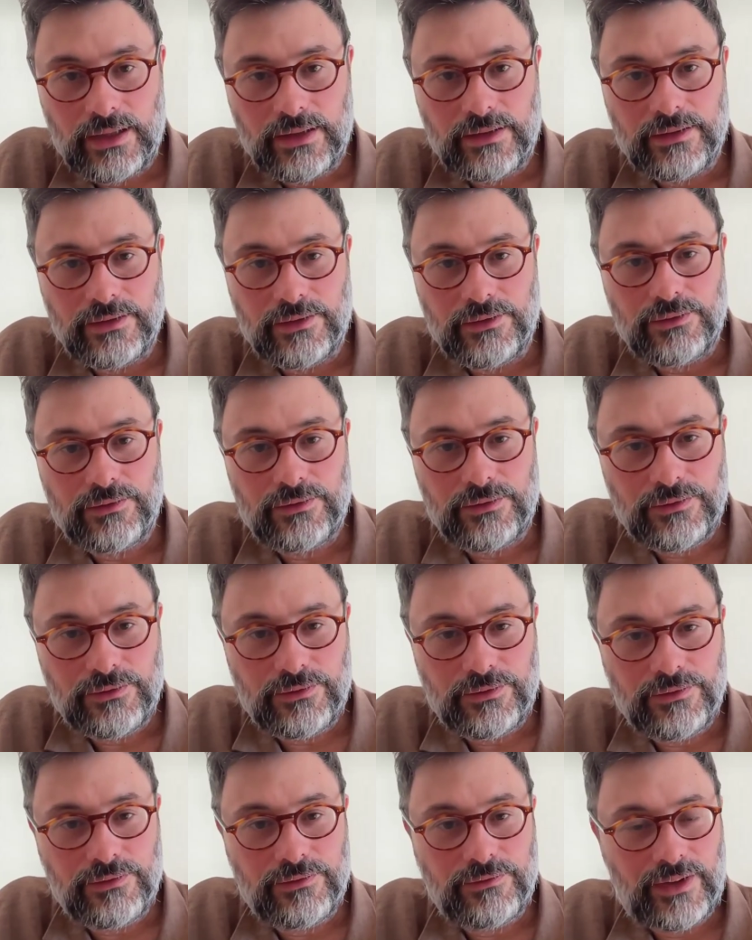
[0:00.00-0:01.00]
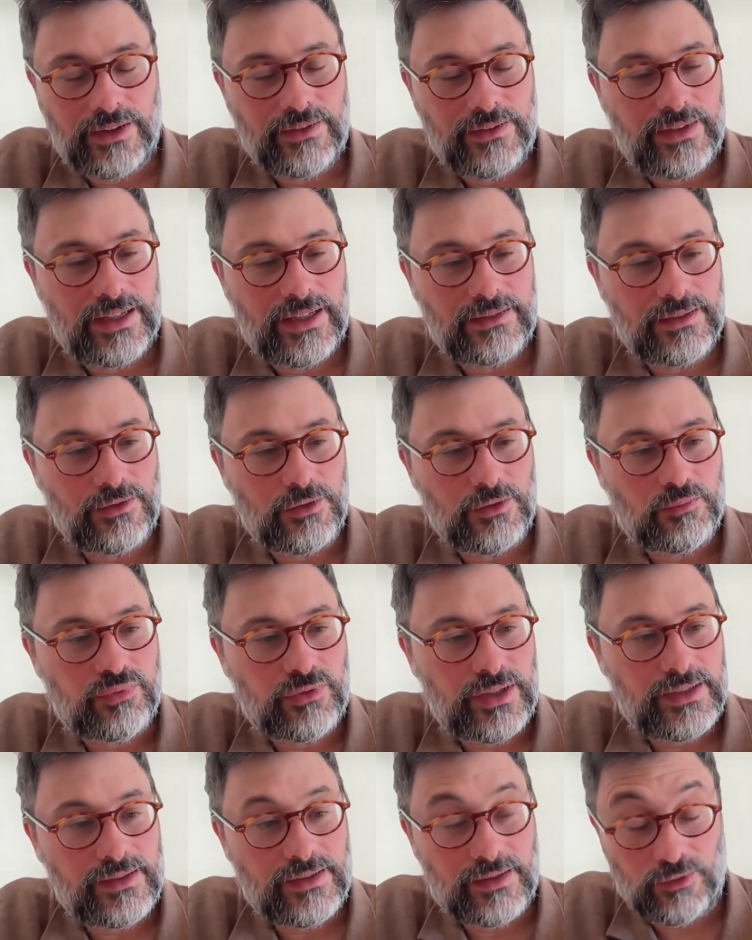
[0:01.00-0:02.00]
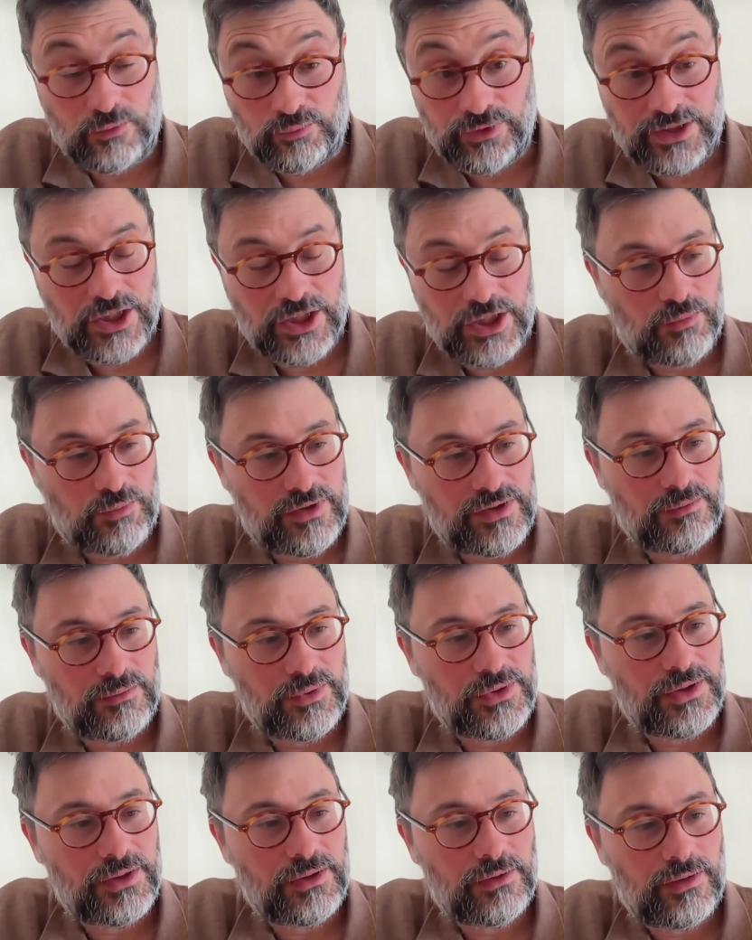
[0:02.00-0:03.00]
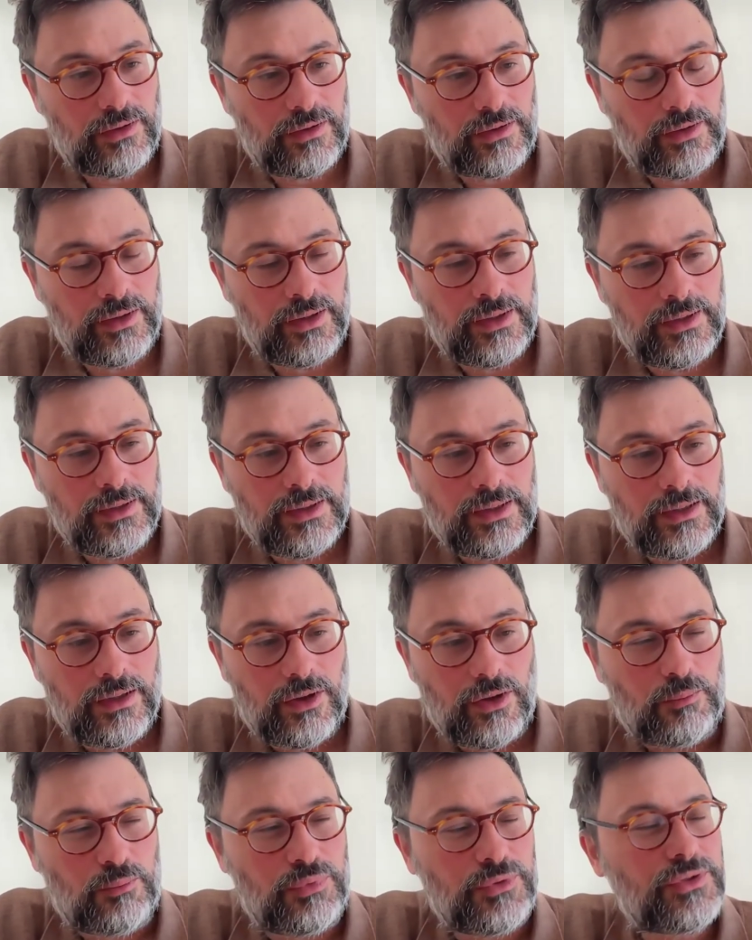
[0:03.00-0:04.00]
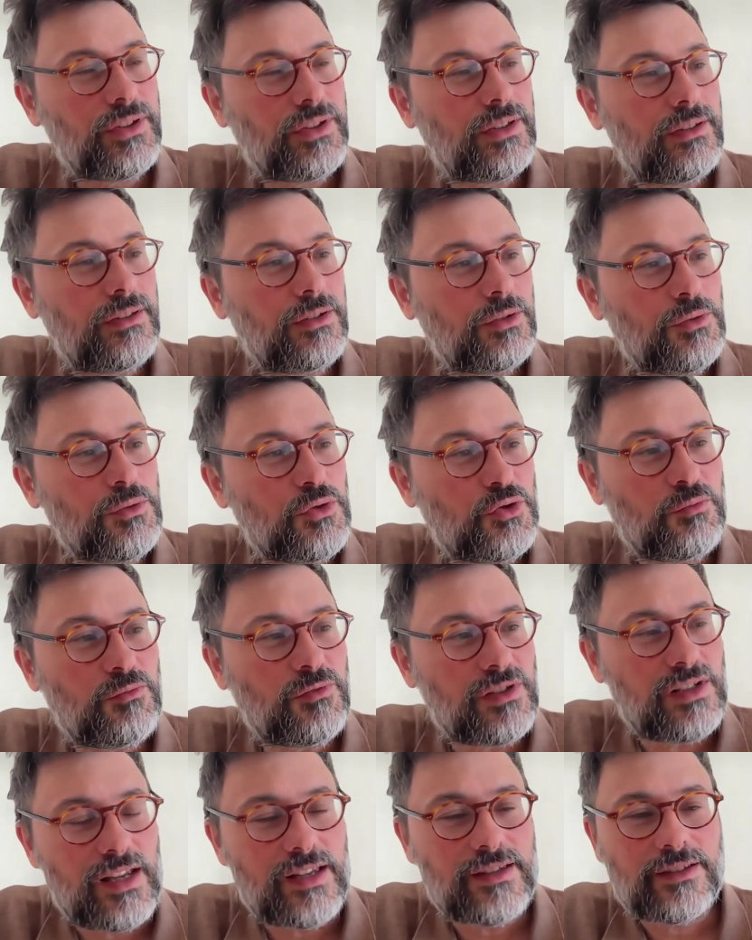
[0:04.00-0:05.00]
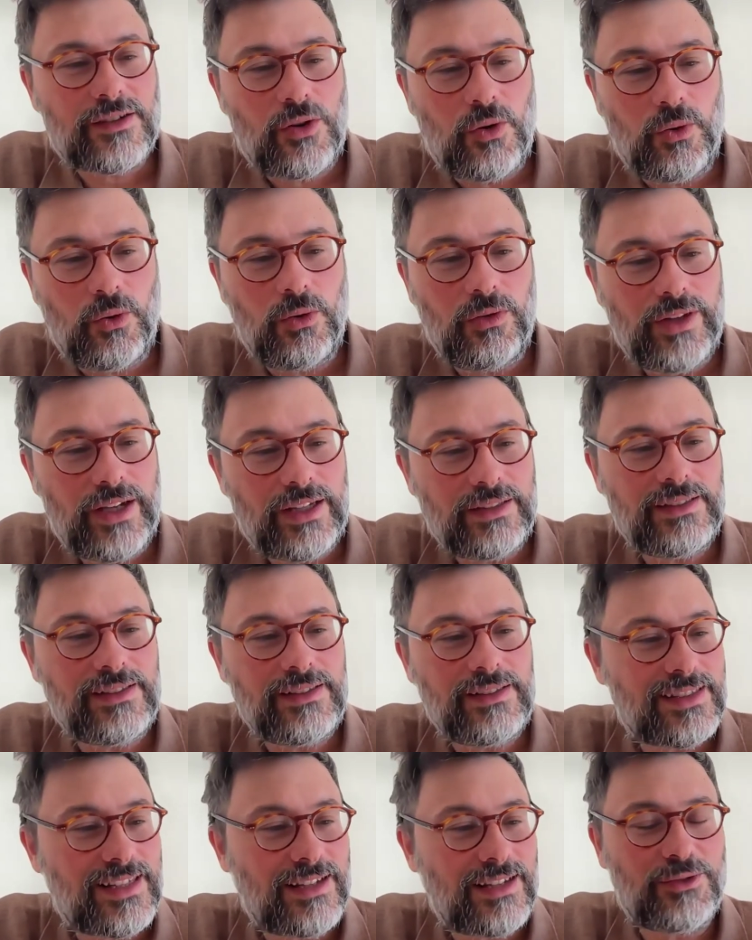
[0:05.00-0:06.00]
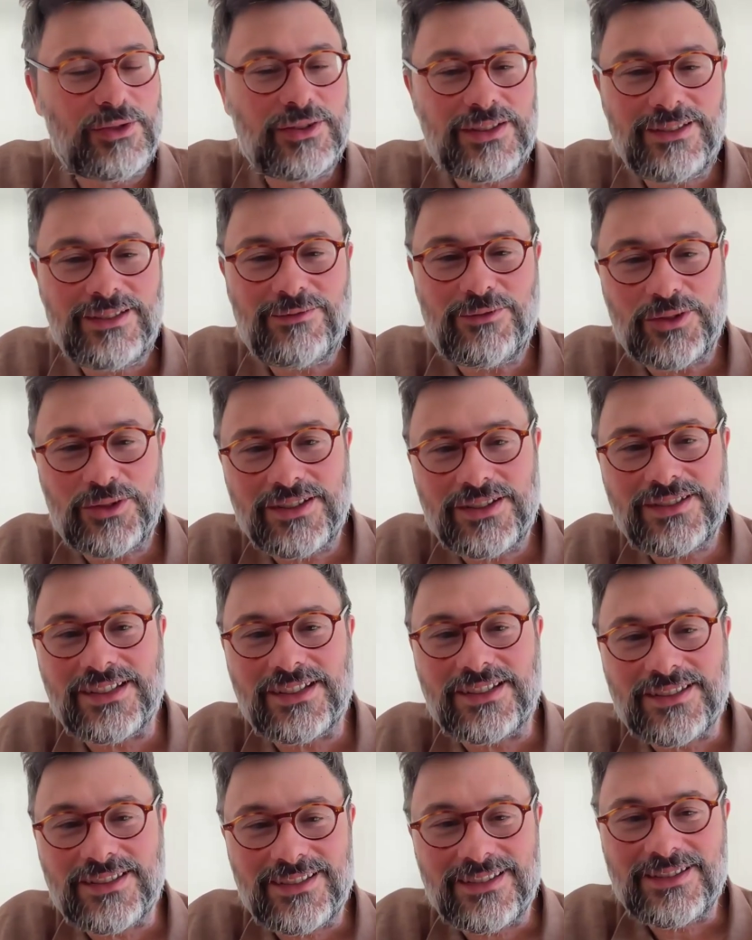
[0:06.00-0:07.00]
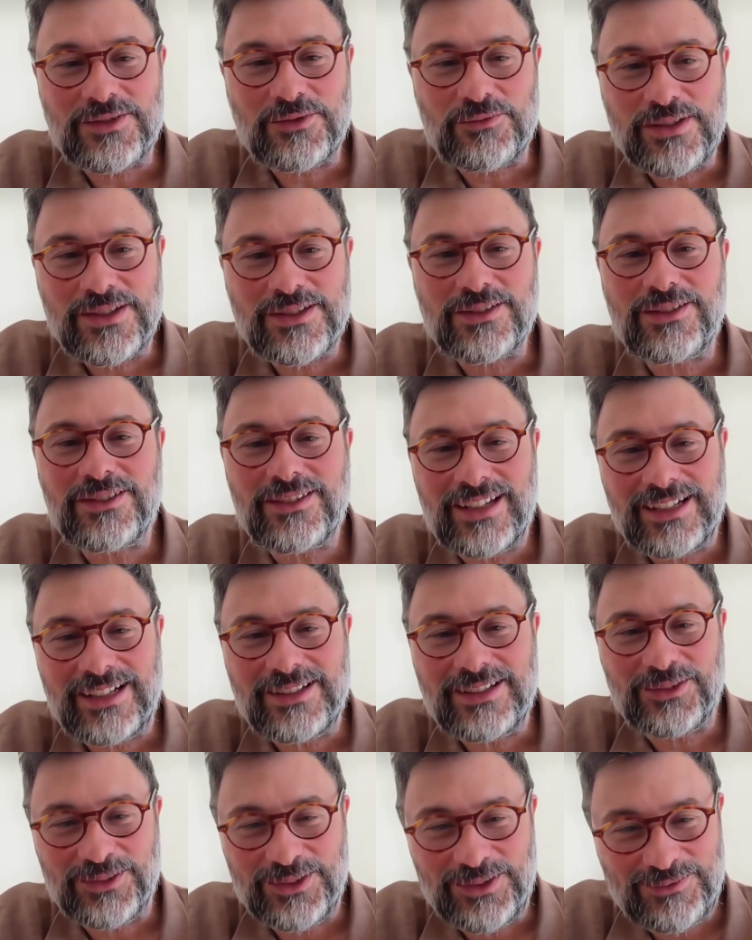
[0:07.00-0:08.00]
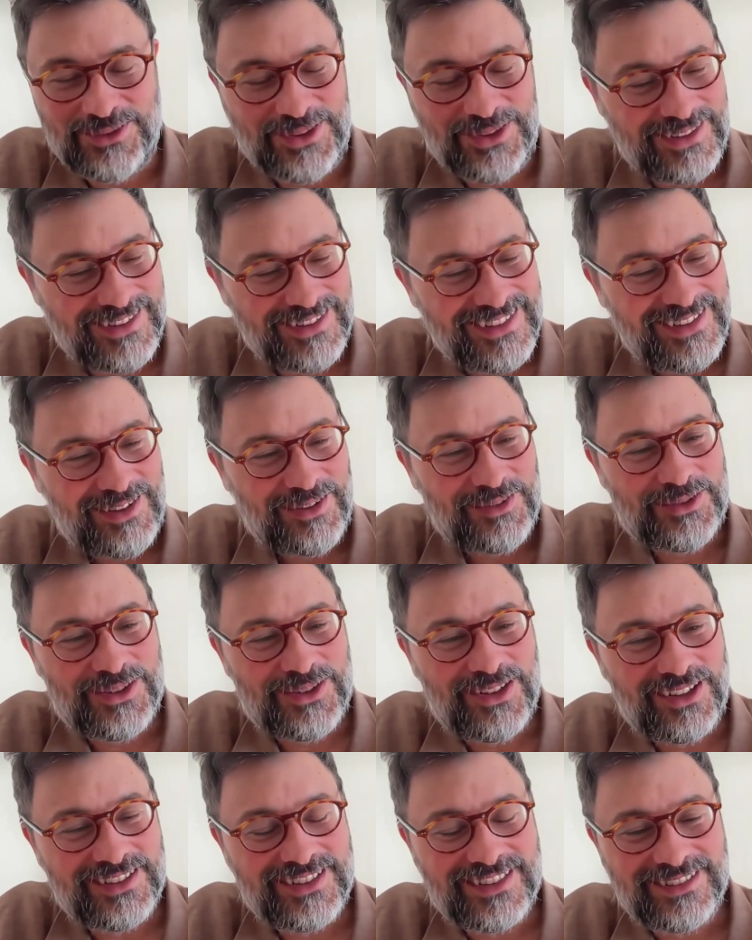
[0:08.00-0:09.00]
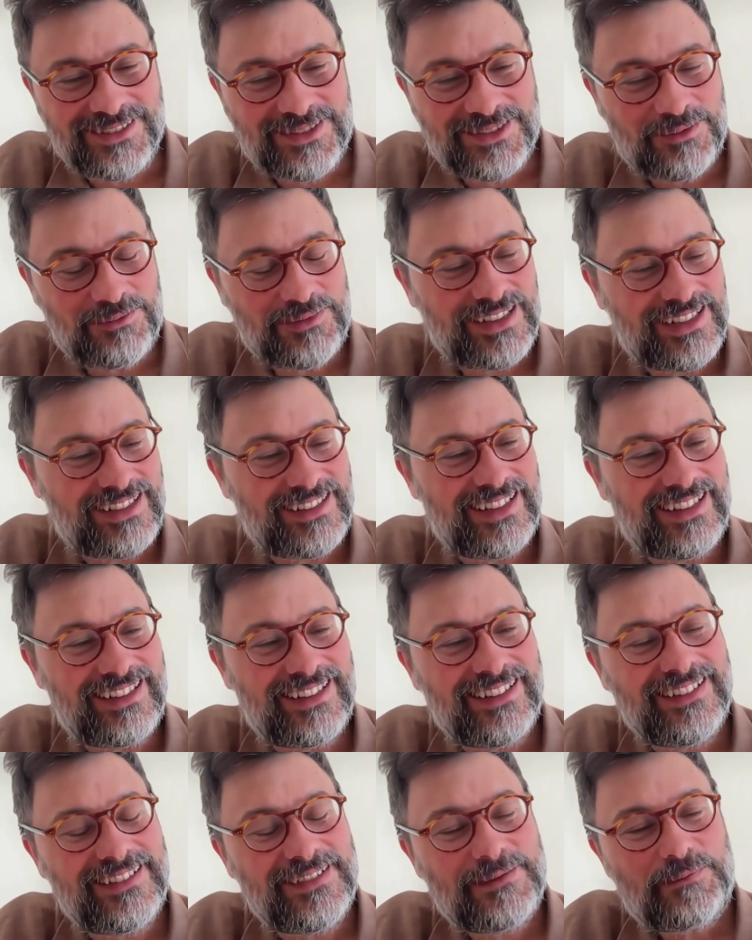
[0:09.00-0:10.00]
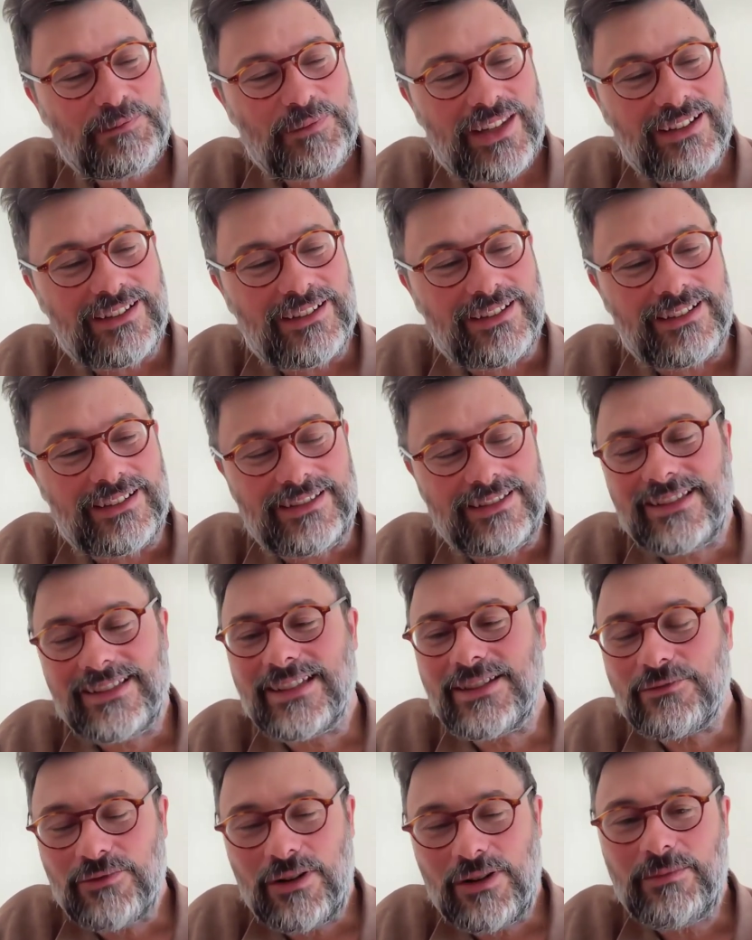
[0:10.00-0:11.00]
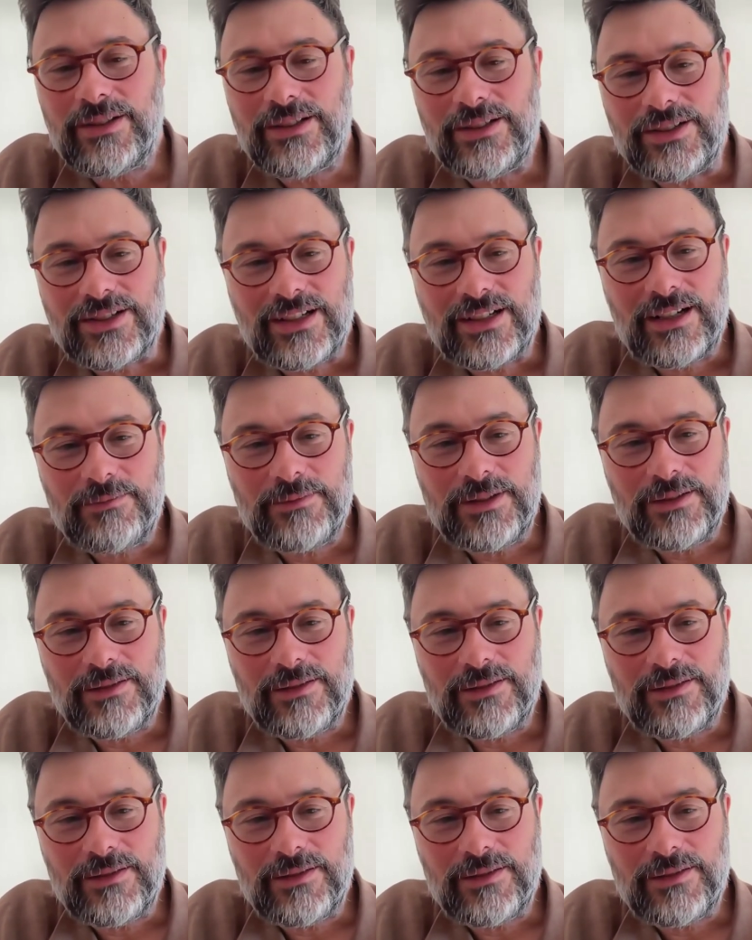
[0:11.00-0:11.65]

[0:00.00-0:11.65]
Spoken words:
And you find that in the press, in the British press in particular. Britain consumes less coal than in 1746. It's a recent title of the Guardian or something like that. This is rubbish. I